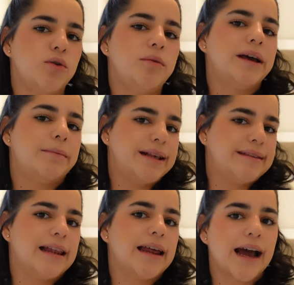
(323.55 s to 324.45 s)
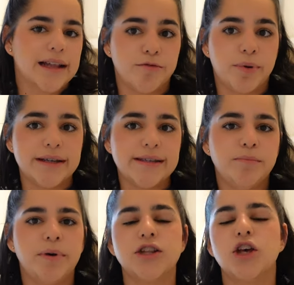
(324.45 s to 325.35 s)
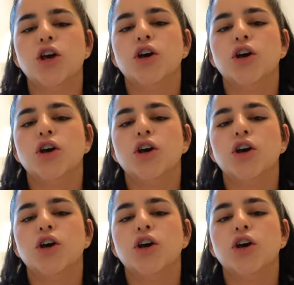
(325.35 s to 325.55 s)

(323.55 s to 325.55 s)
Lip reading: You'll be basically an active participant.